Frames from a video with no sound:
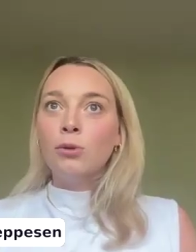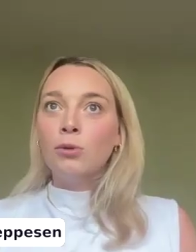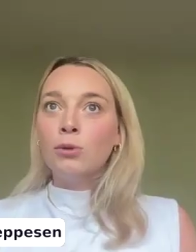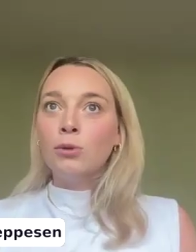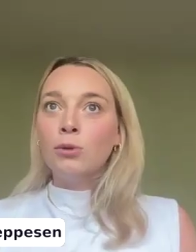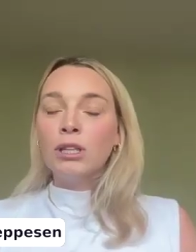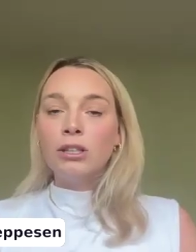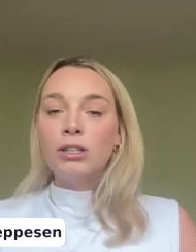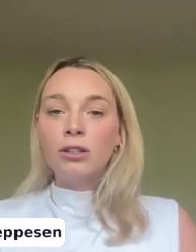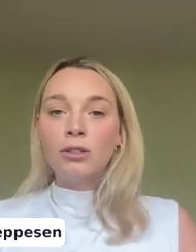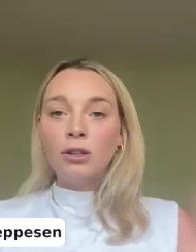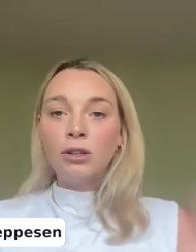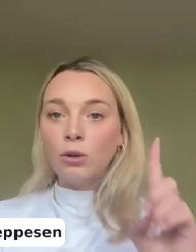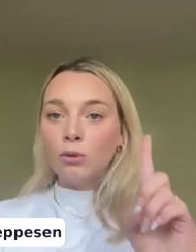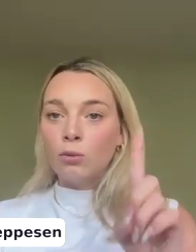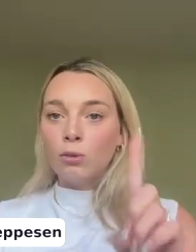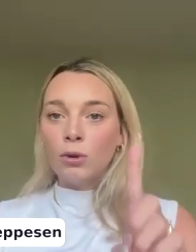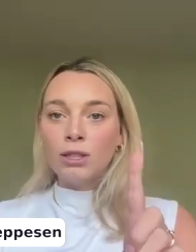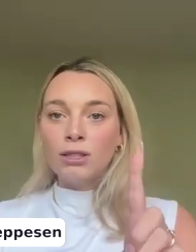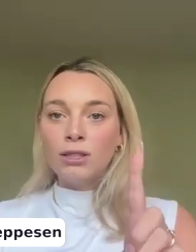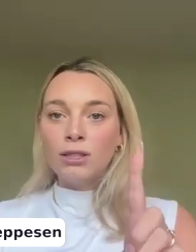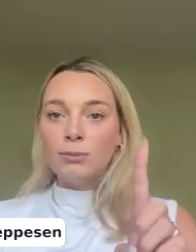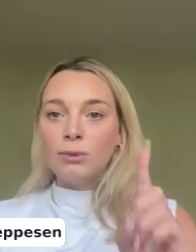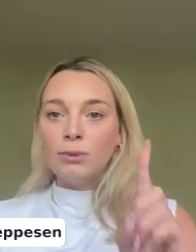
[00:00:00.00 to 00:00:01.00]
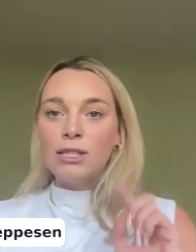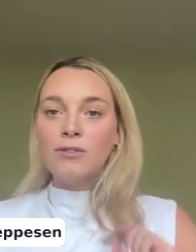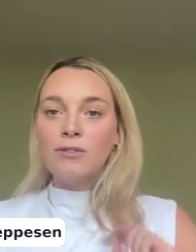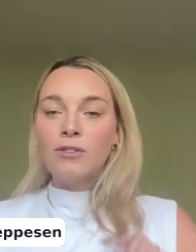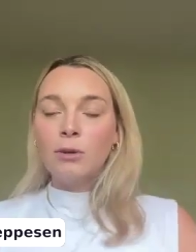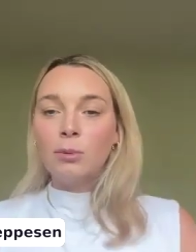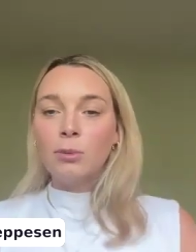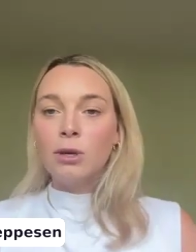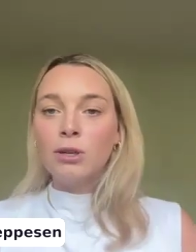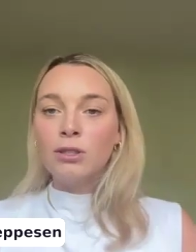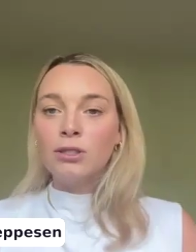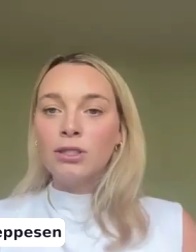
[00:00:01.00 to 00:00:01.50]
you only could go to one
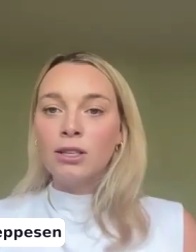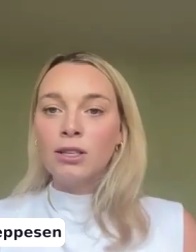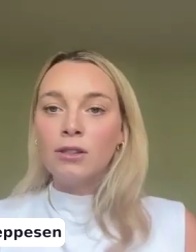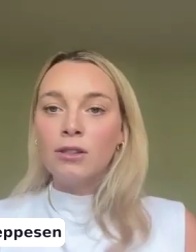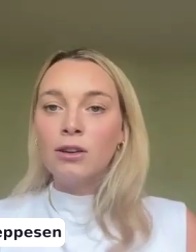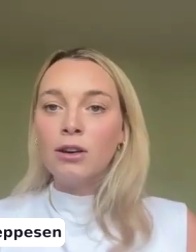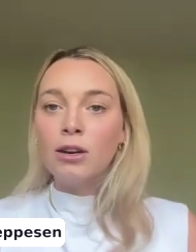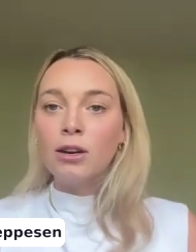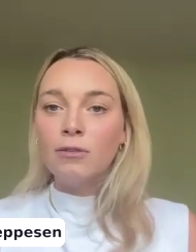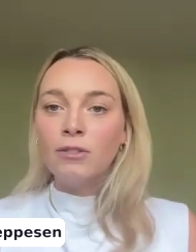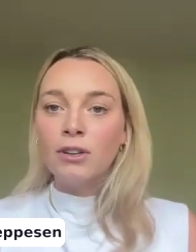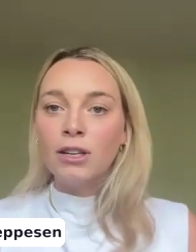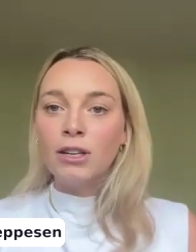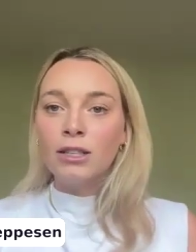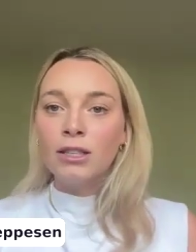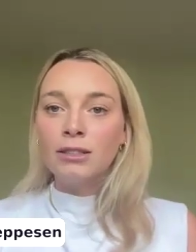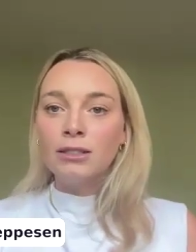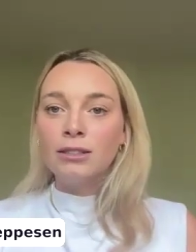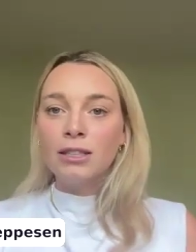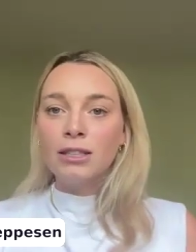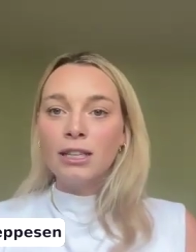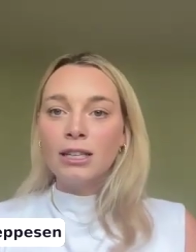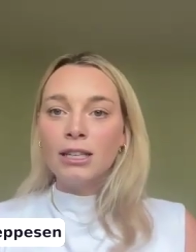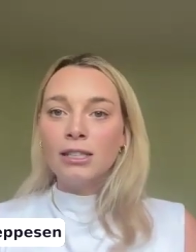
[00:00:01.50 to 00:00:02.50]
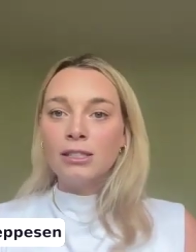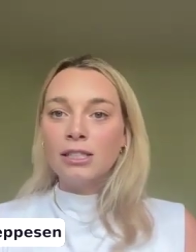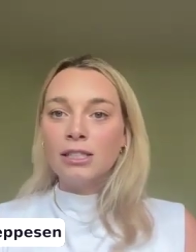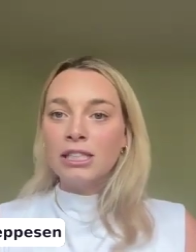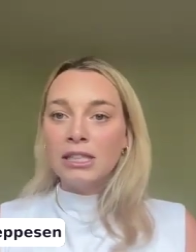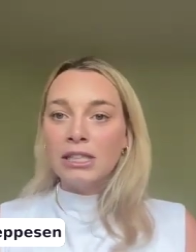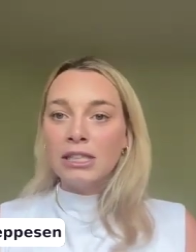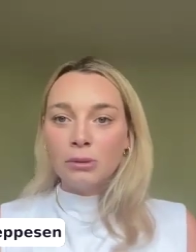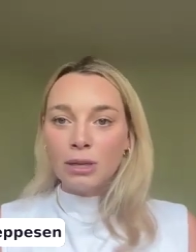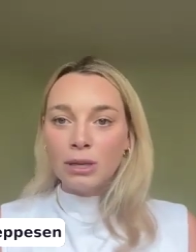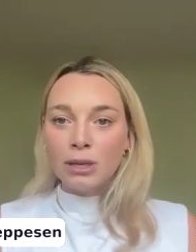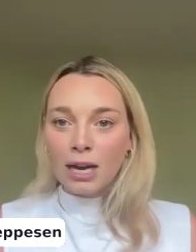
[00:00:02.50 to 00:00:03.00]
specific person in the office and
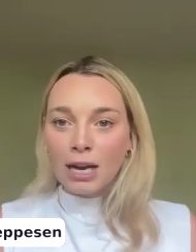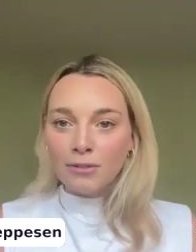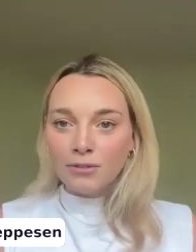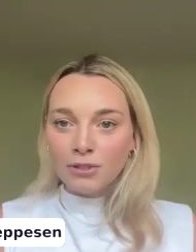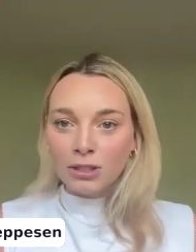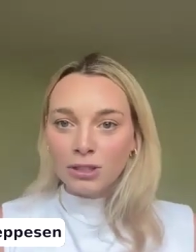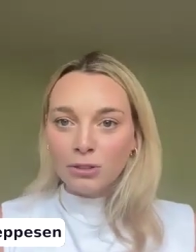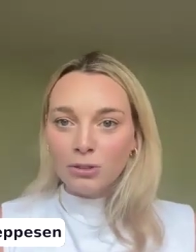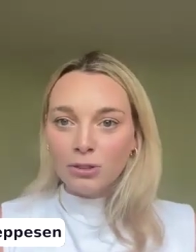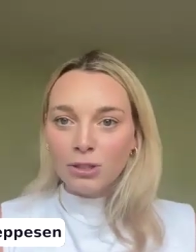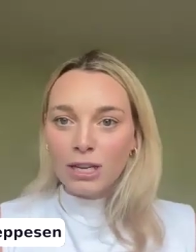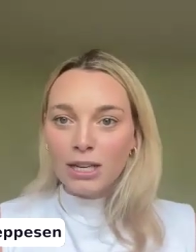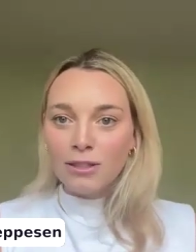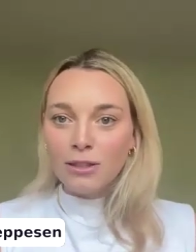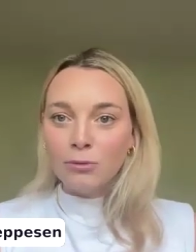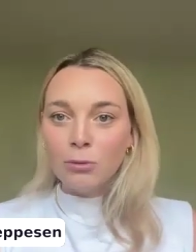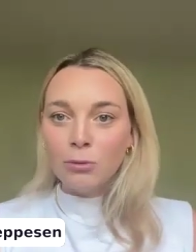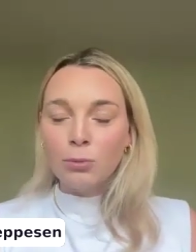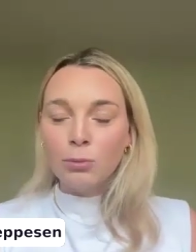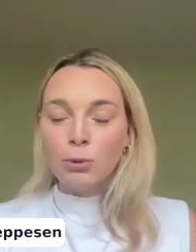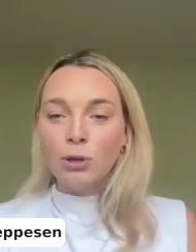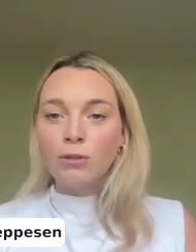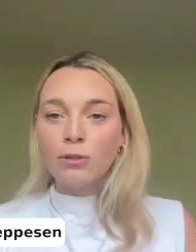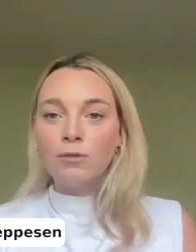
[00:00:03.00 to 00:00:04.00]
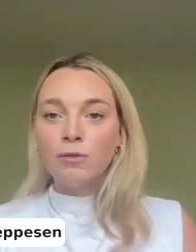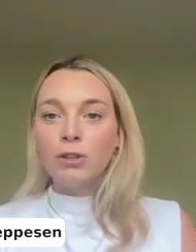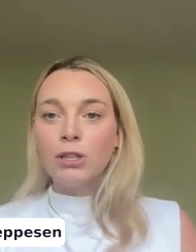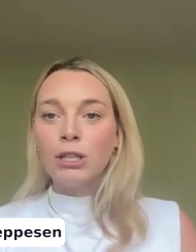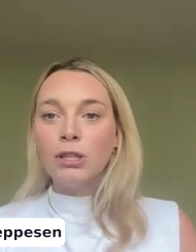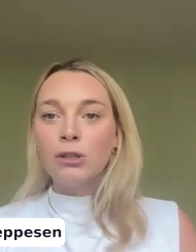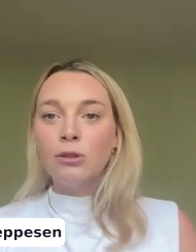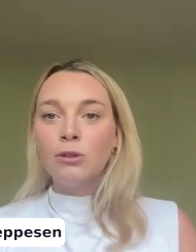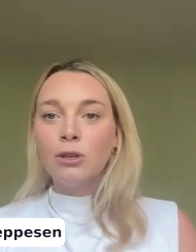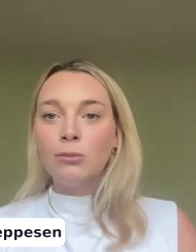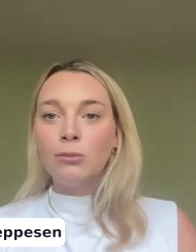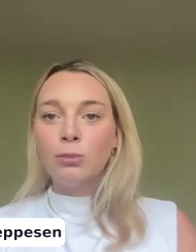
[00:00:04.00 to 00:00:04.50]
he would have to create the report for
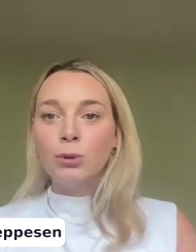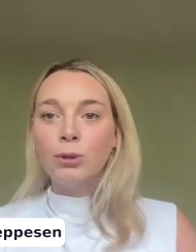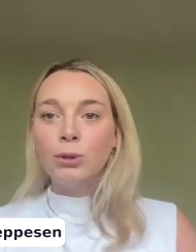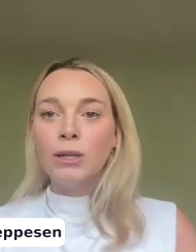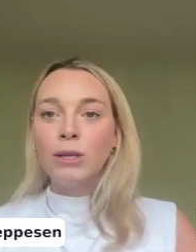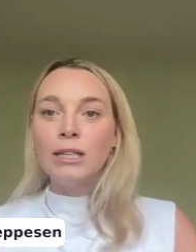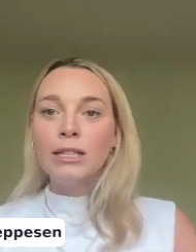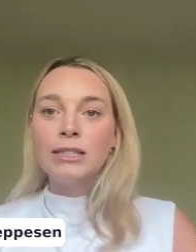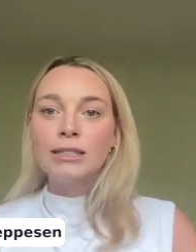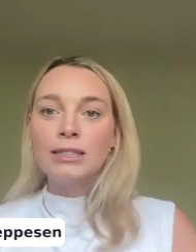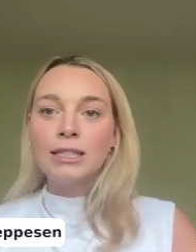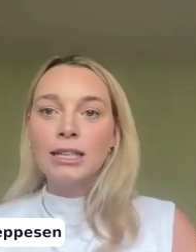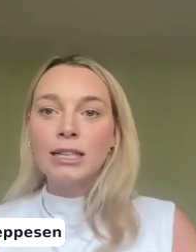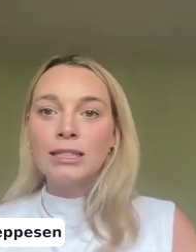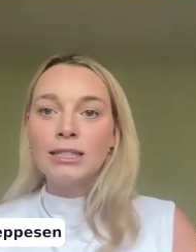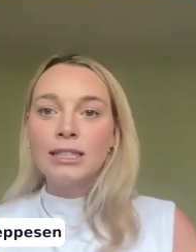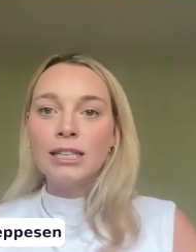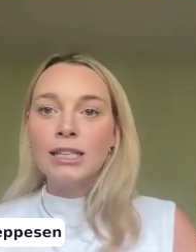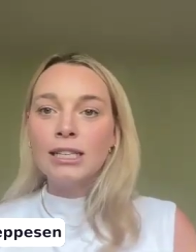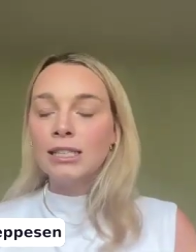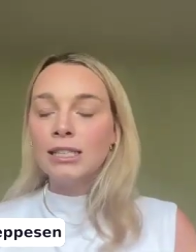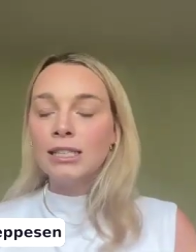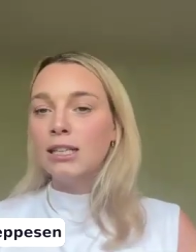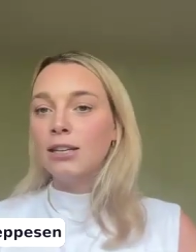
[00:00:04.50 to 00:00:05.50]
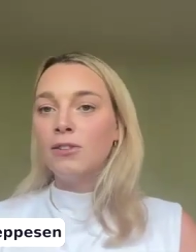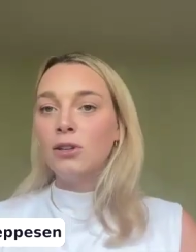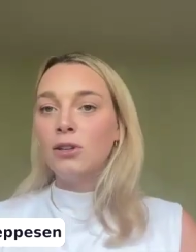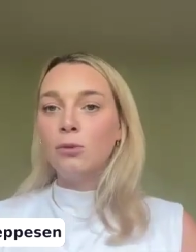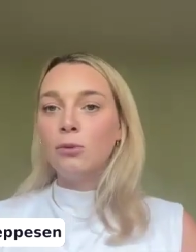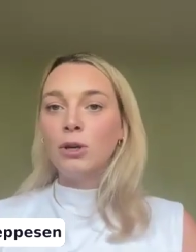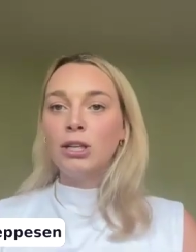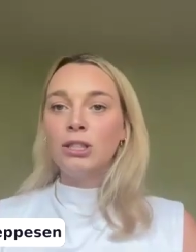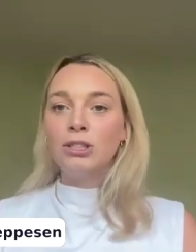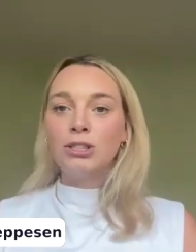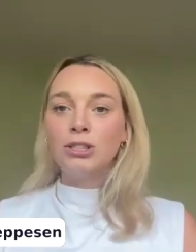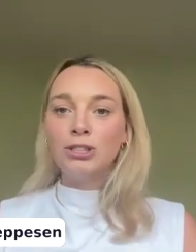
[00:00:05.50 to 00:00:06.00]
you and pull it and send it. If
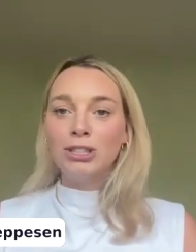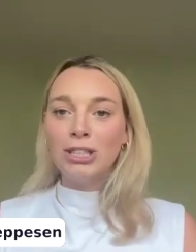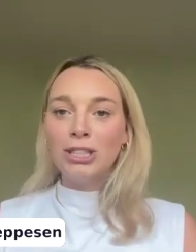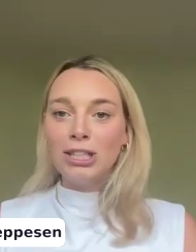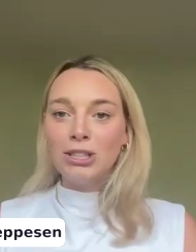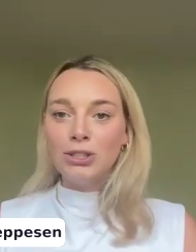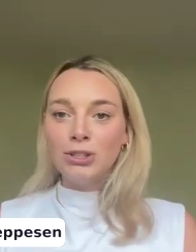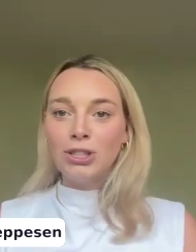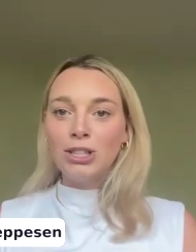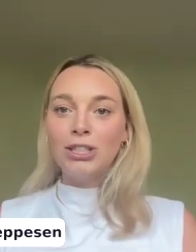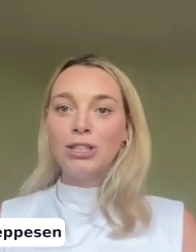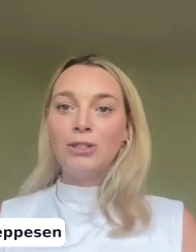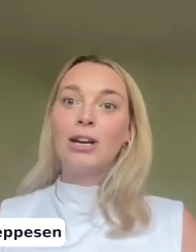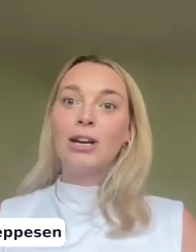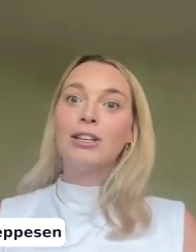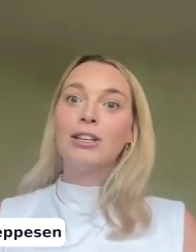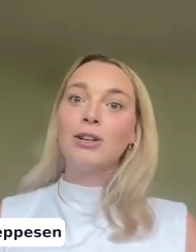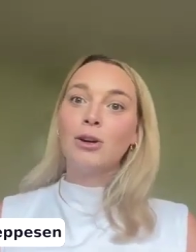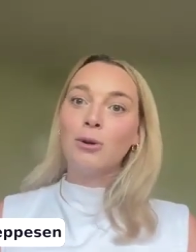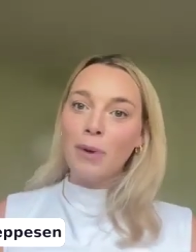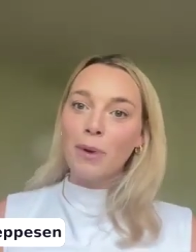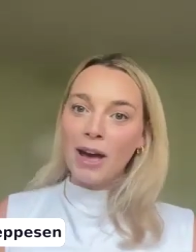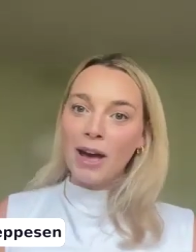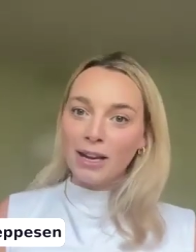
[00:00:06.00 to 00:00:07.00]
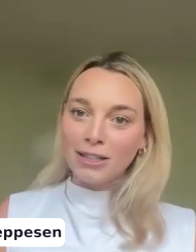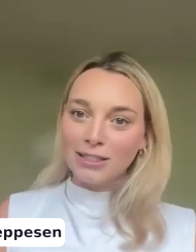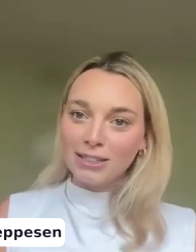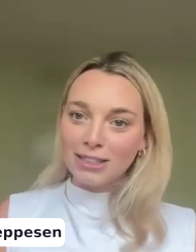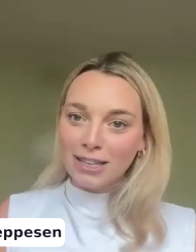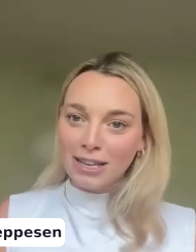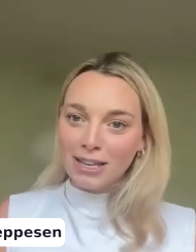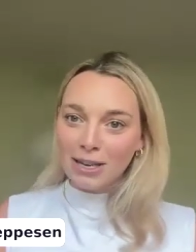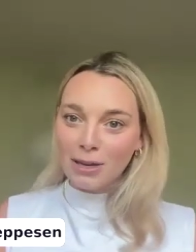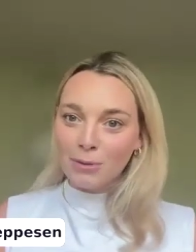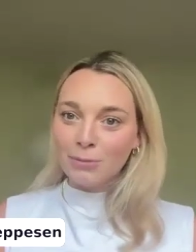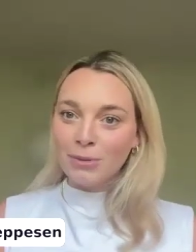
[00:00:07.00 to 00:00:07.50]
you wanted to change it, you had to go back
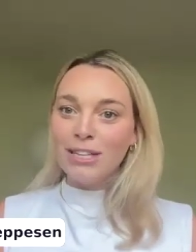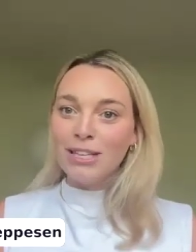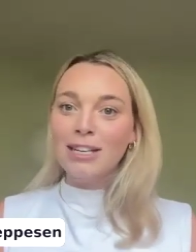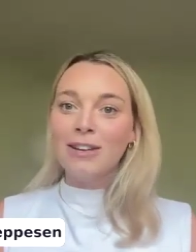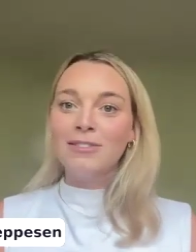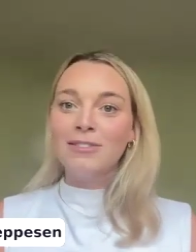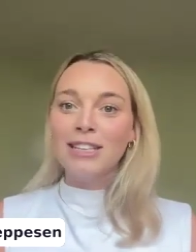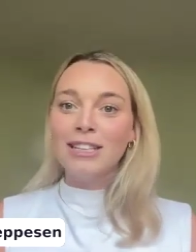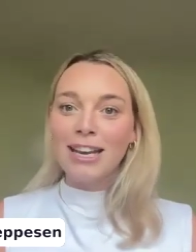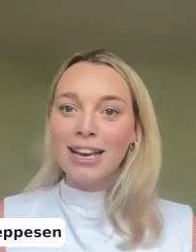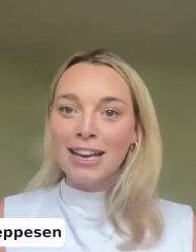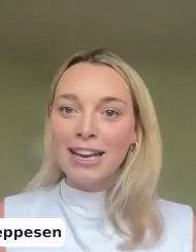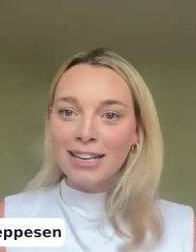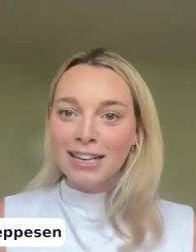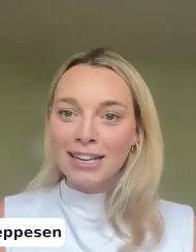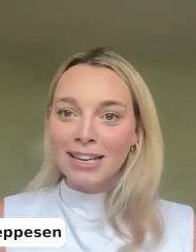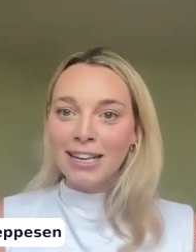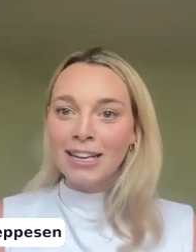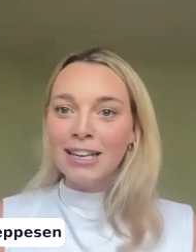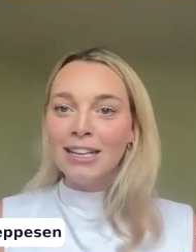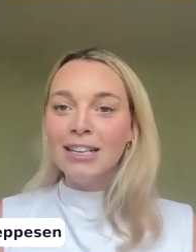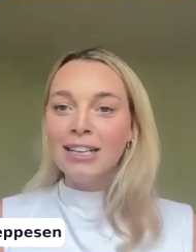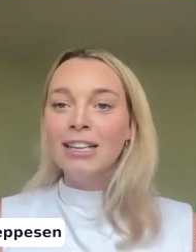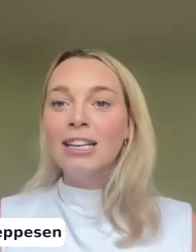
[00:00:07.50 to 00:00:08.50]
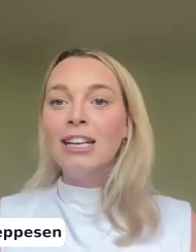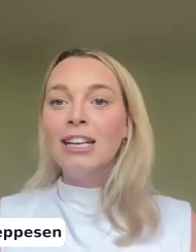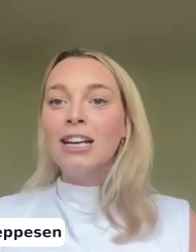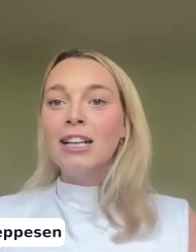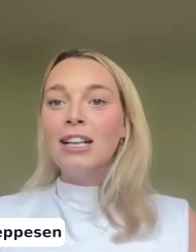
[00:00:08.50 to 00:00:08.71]
to him. He'd have to edit it.